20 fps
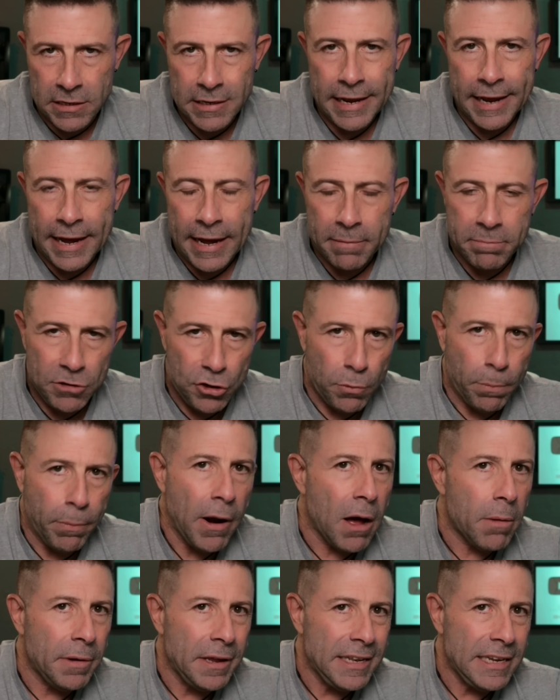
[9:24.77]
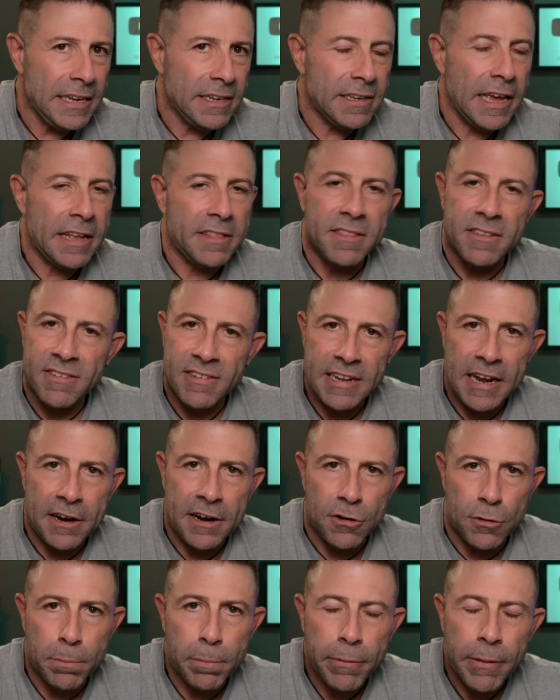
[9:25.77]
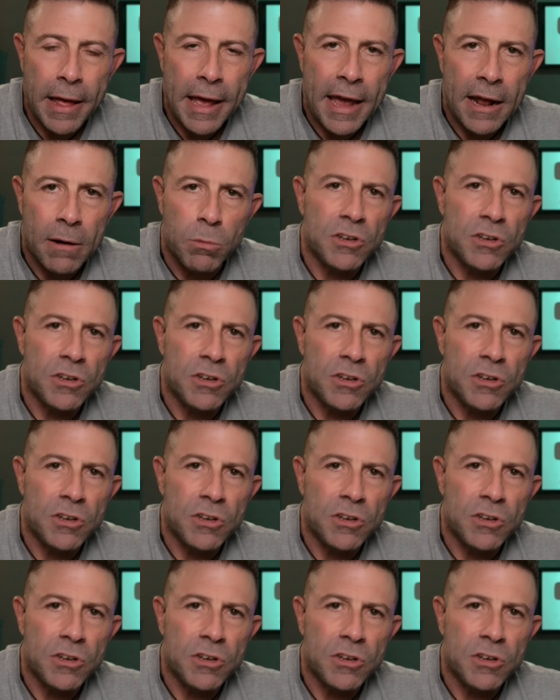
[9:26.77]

yeah, you'll probably need to get the standard plan,